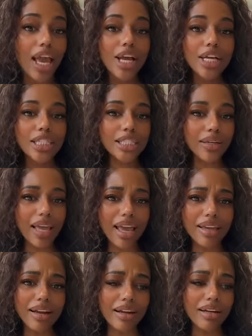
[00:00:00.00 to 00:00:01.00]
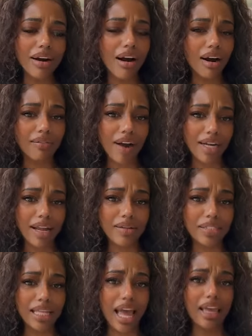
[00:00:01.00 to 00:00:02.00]
So yeah, your heart right
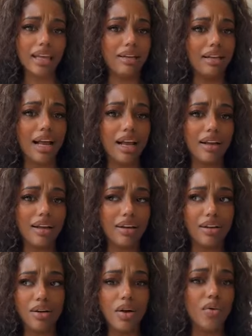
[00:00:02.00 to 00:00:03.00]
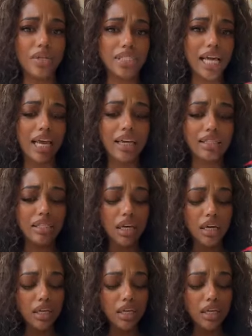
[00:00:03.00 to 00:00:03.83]
now is like cold as ice.